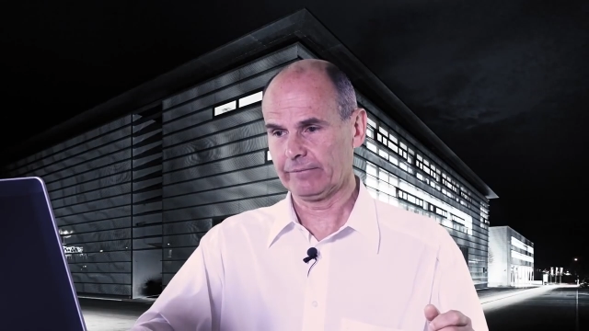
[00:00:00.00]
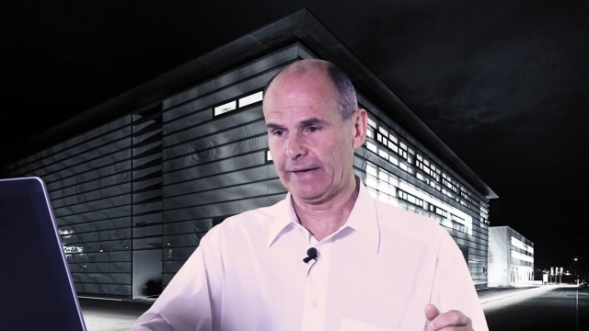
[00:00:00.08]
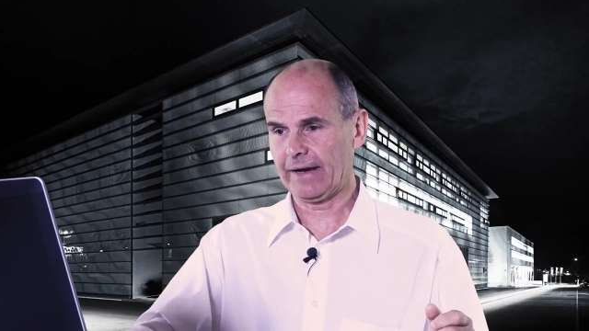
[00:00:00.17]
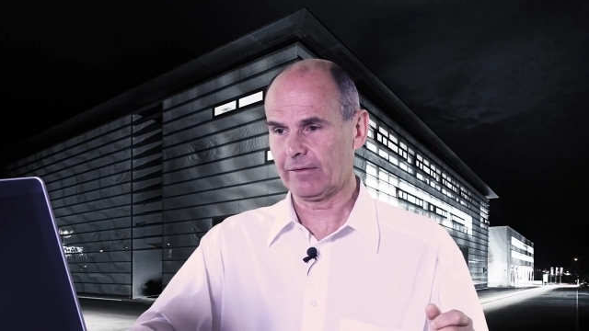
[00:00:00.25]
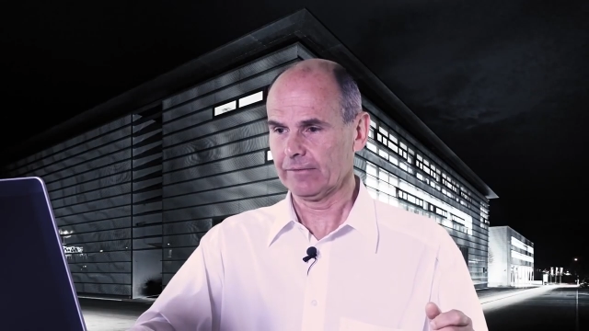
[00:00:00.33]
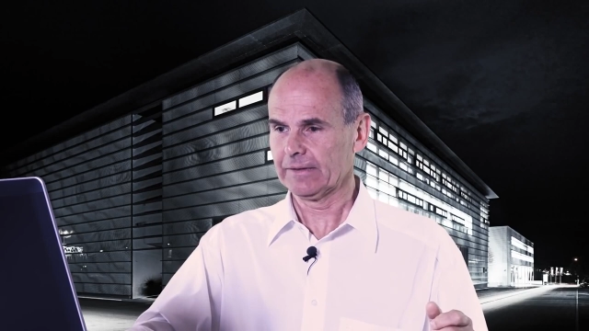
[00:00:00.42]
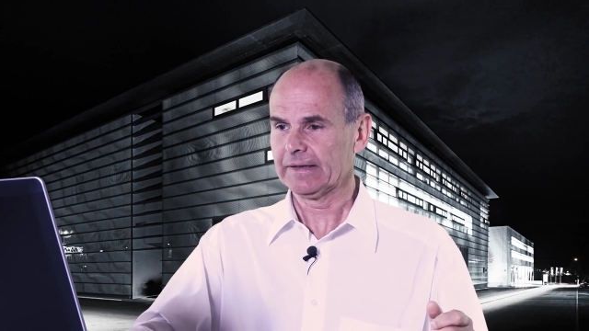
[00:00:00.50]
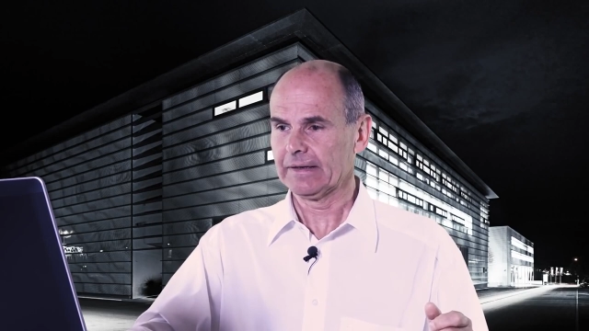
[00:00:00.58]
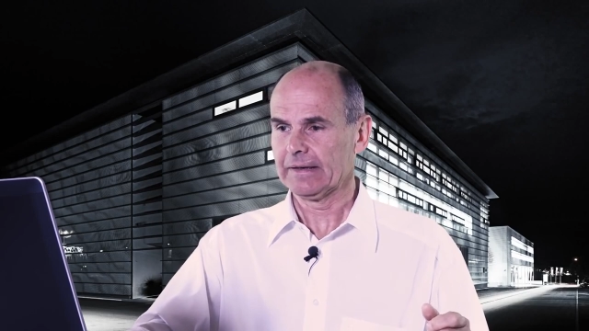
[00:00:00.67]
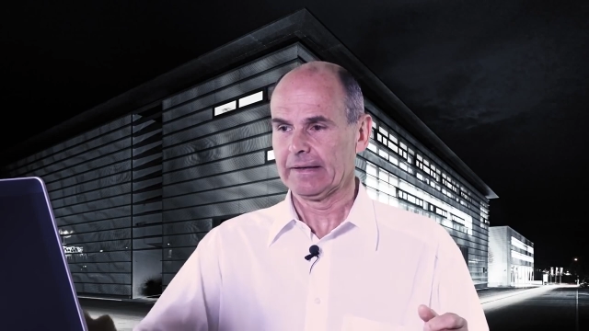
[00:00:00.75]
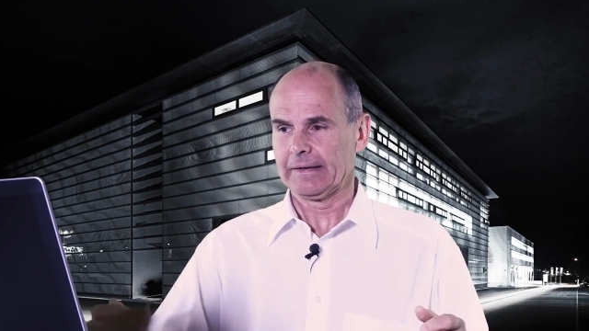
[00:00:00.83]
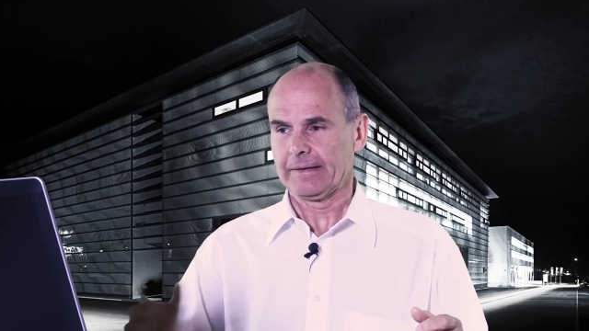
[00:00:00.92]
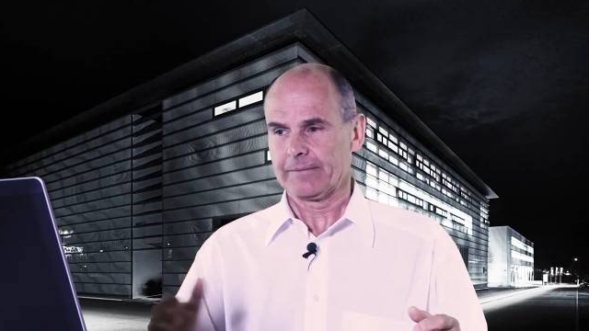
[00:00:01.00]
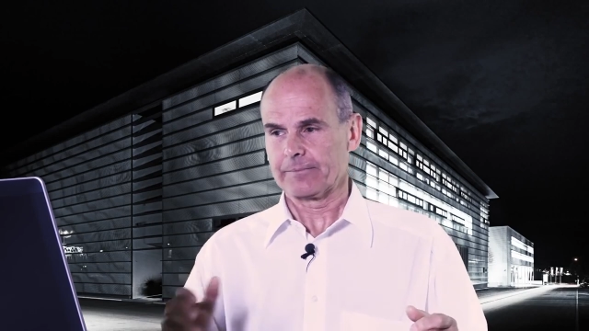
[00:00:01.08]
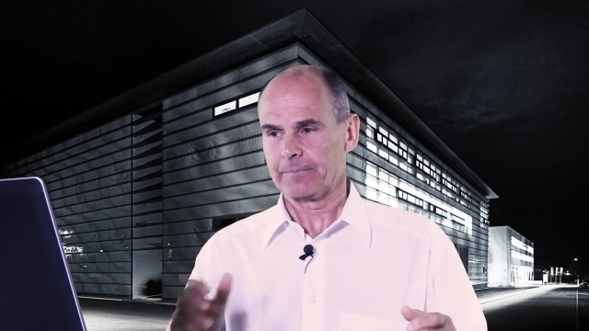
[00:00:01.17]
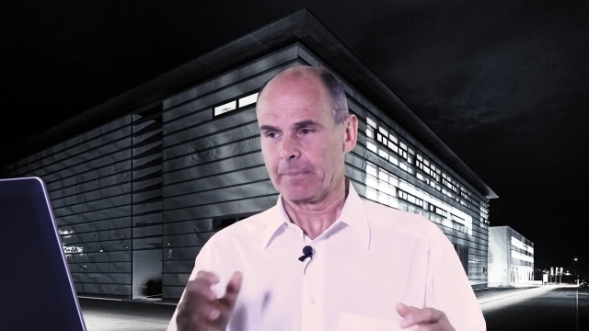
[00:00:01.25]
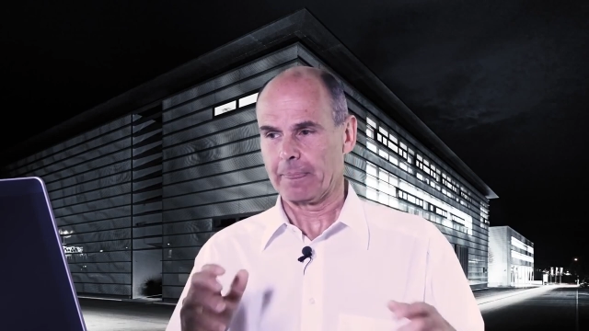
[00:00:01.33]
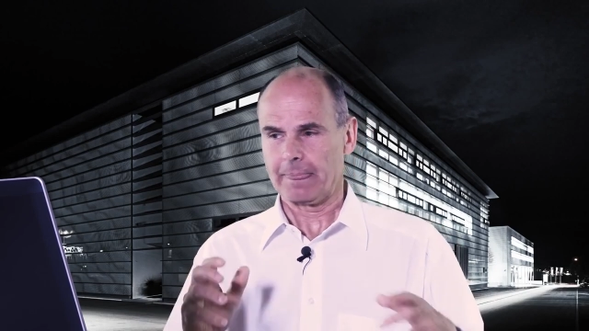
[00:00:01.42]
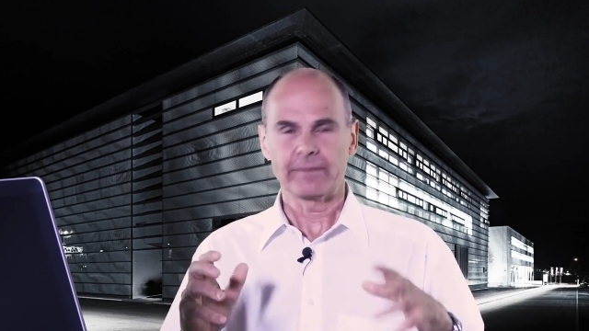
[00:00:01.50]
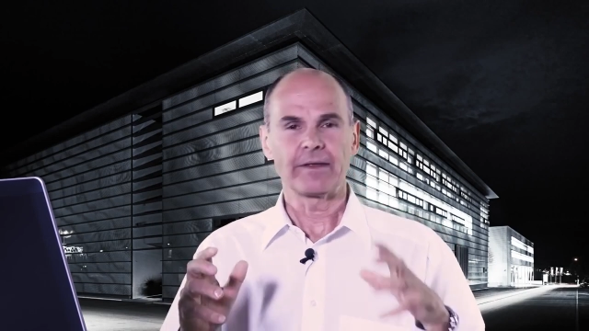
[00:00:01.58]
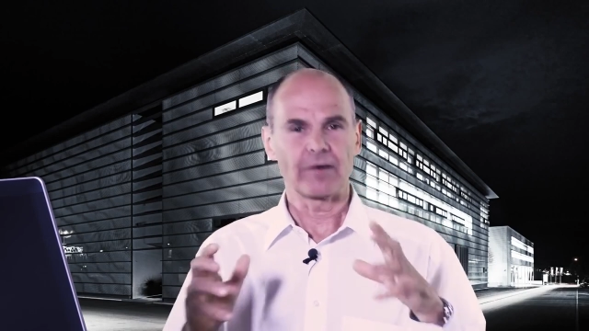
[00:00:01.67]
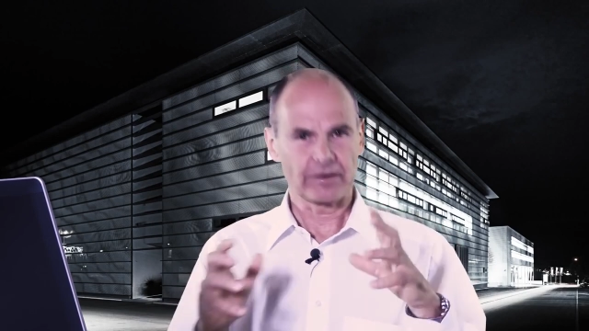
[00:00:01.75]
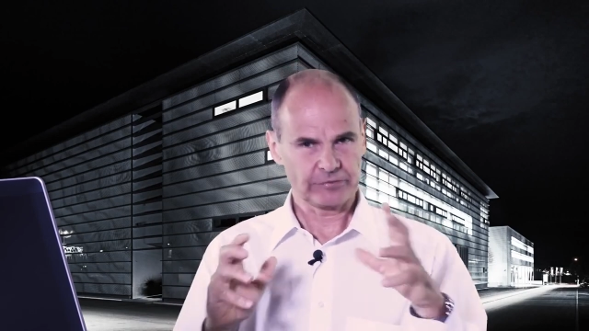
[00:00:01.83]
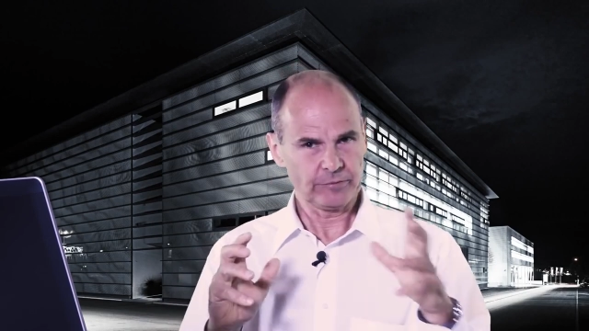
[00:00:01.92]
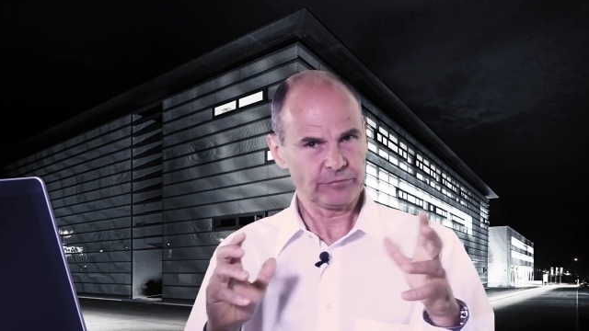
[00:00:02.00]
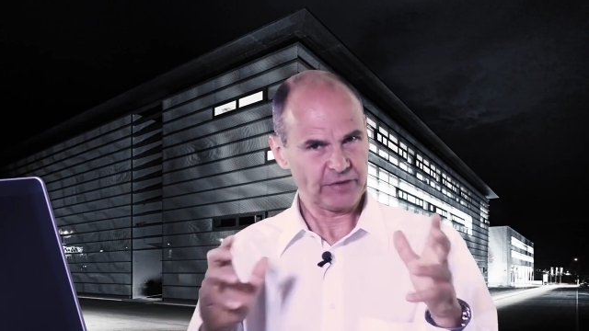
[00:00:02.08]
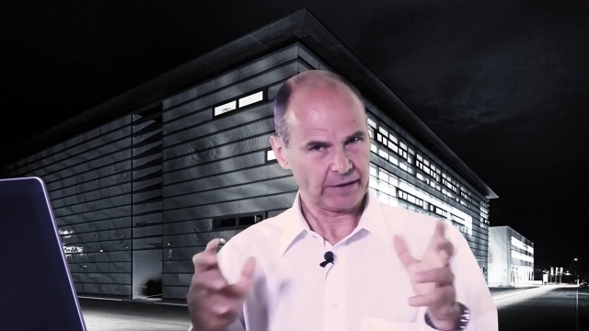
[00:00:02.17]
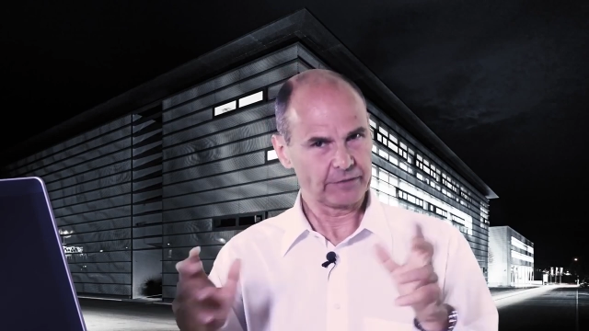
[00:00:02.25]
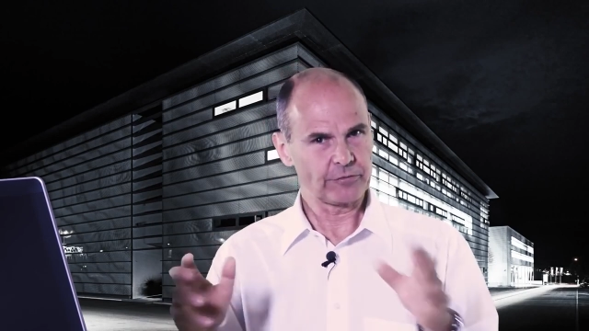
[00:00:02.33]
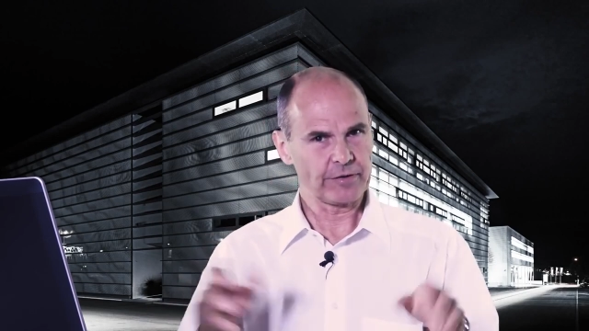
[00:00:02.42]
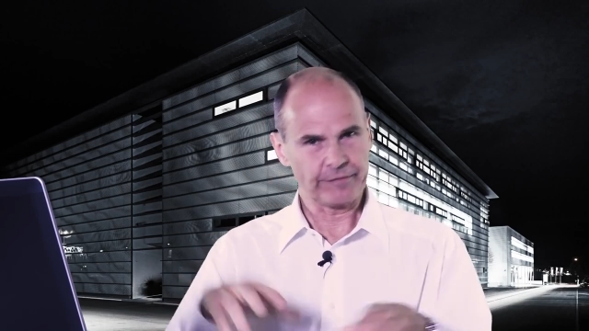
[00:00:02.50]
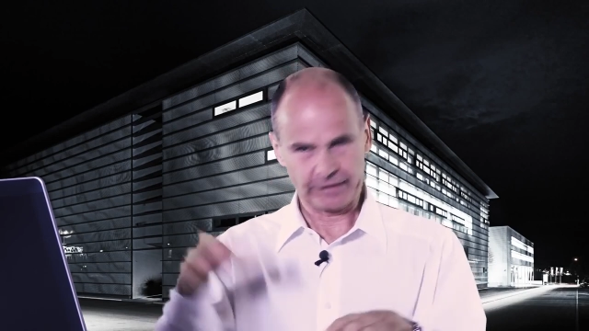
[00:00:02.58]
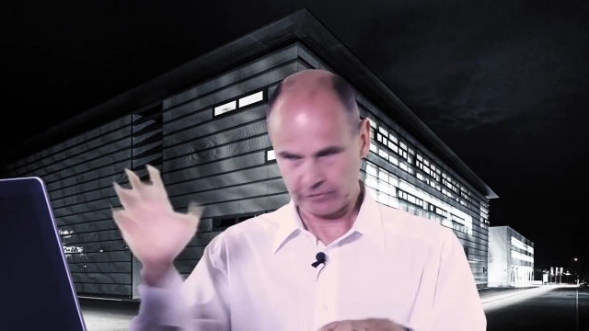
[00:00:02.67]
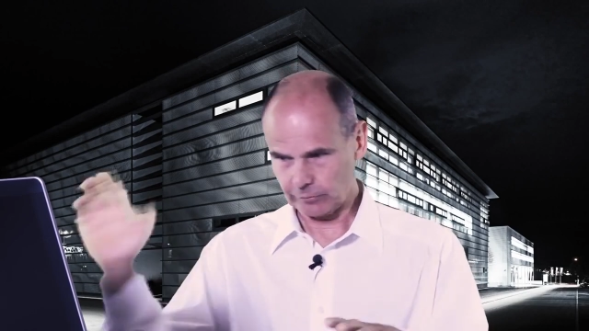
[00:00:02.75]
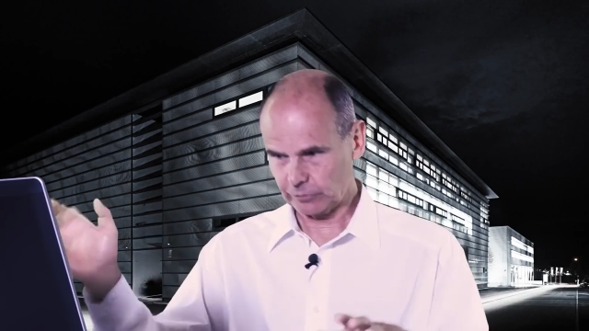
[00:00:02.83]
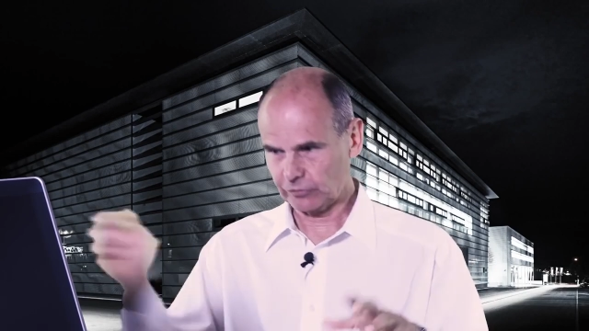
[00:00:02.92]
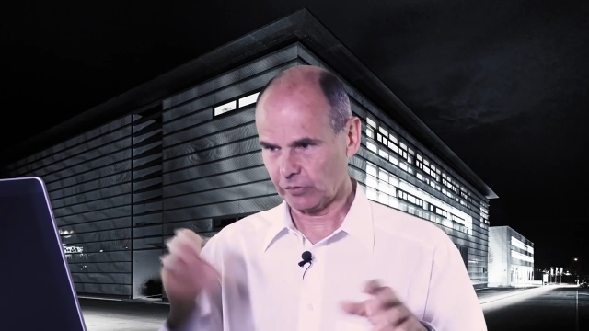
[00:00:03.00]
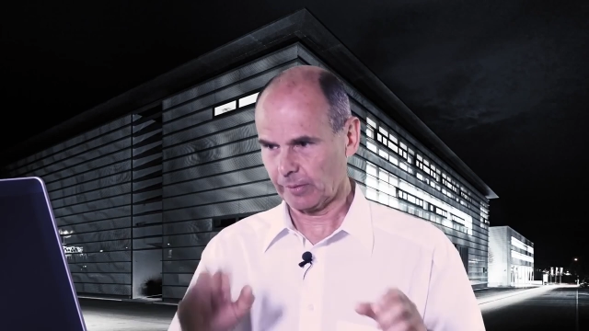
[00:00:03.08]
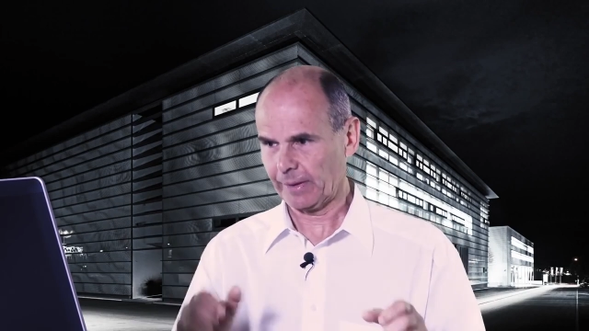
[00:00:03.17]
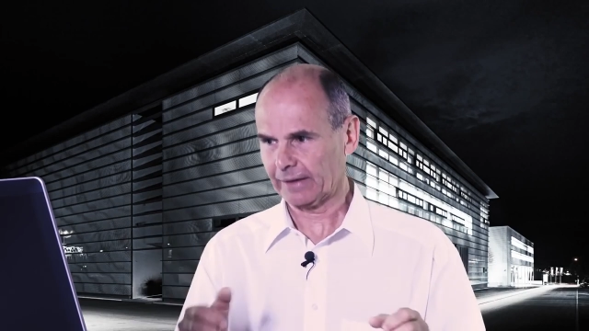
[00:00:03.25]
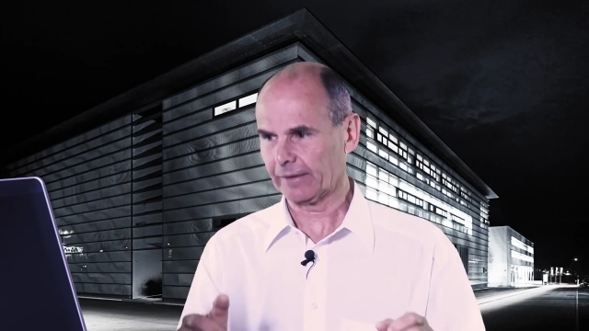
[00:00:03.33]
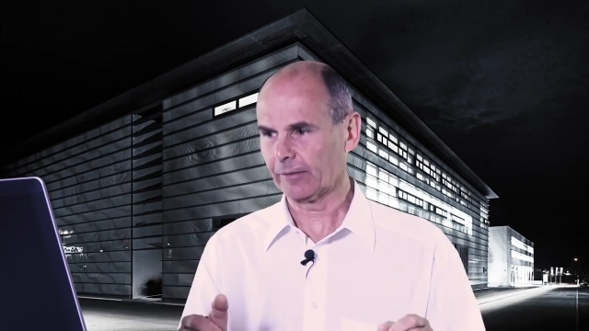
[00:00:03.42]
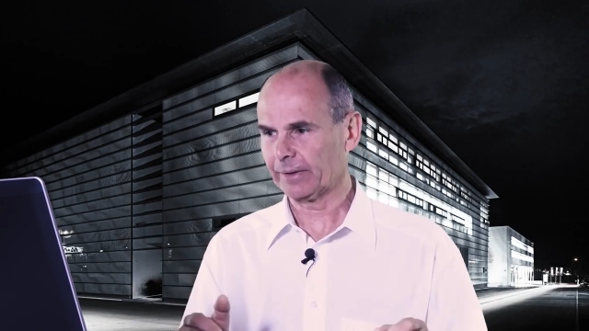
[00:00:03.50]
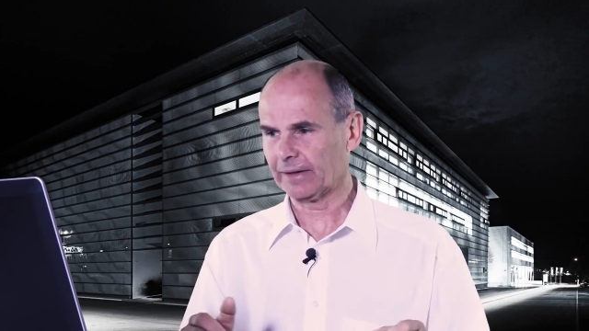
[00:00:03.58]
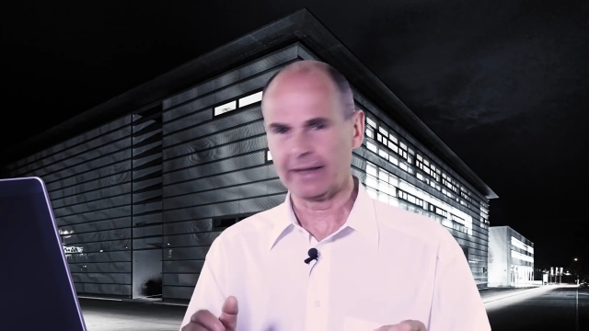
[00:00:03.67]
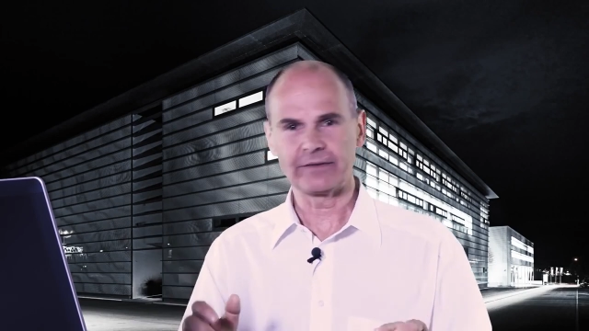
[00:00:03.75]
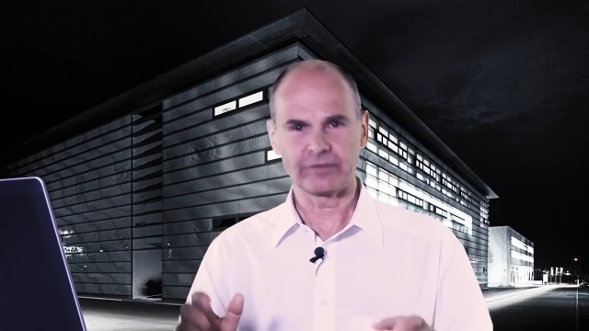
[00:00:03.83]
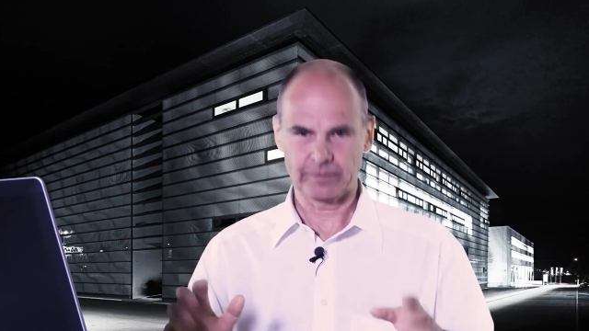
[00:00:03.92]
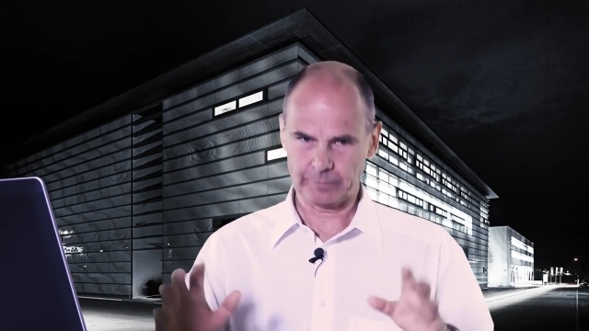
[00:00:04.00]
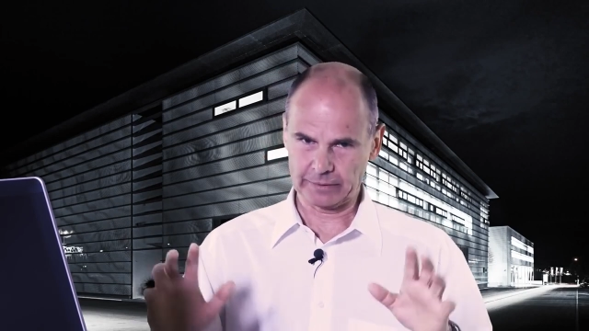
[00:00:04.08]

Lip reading: Now, there are some secondary effects that we'll talk about a little bit later,